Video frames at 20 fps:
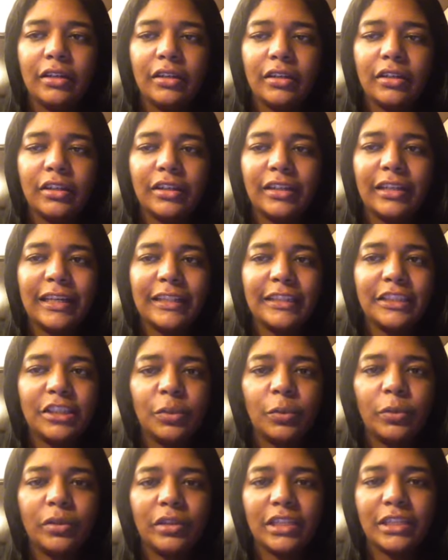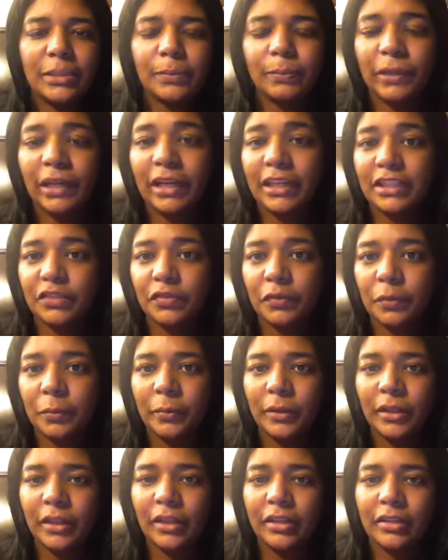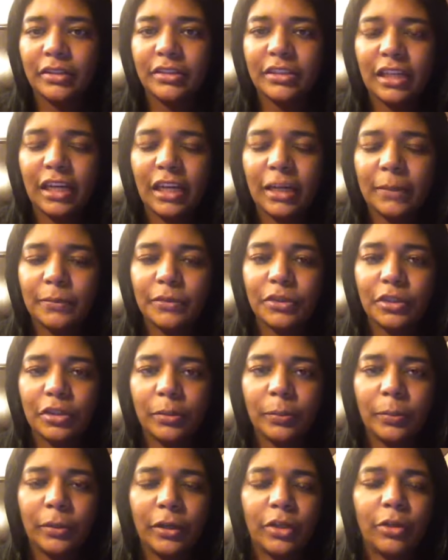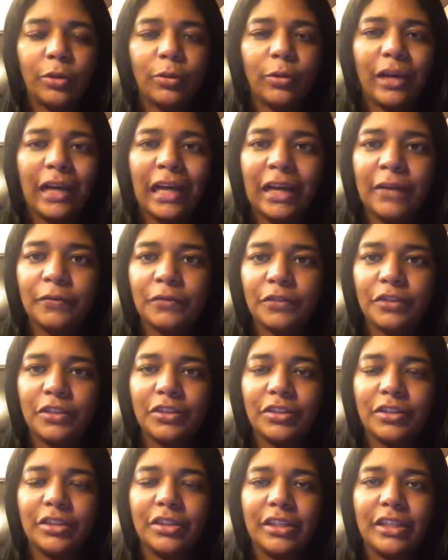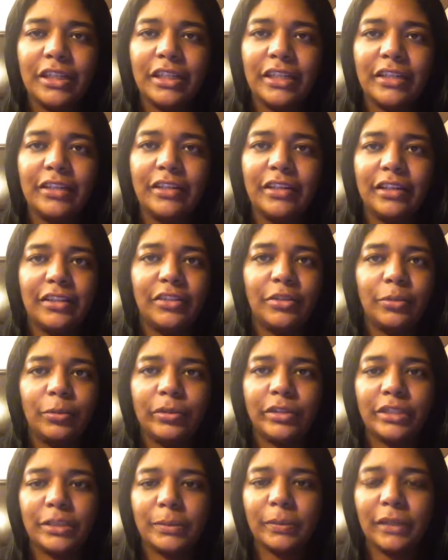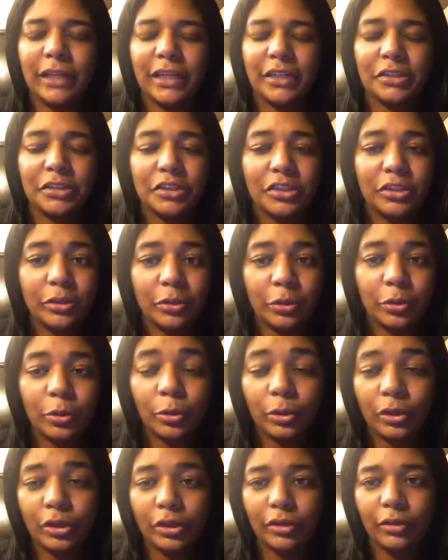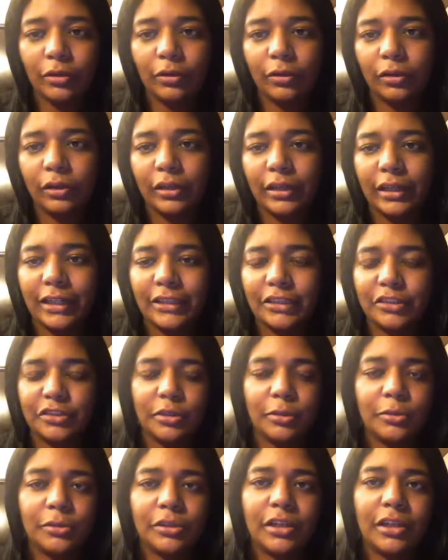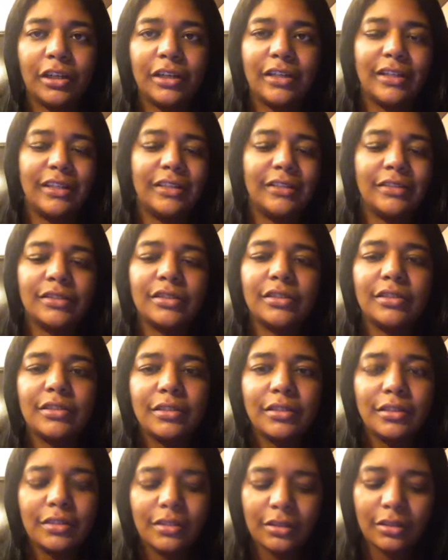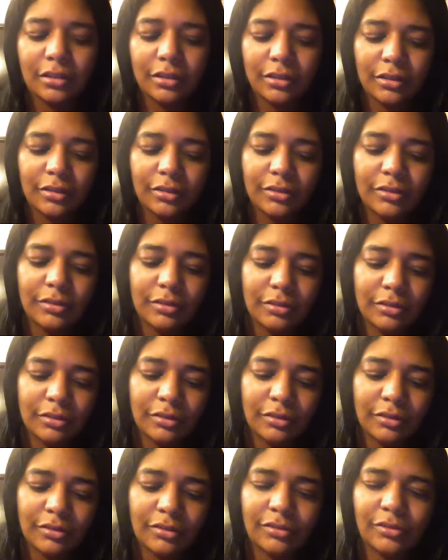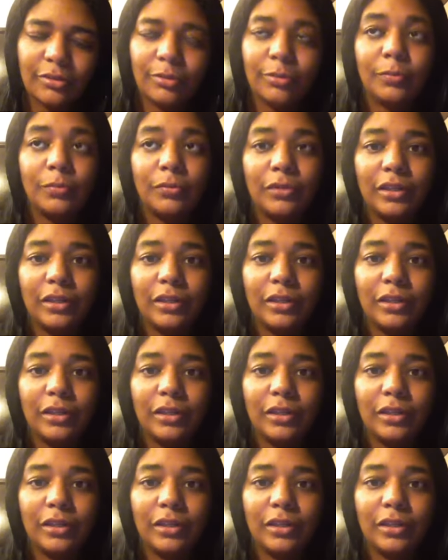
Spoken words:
connected with a splash from the top turnbuckle after he connected with a splash to the corner on Angelo Dawkins. So,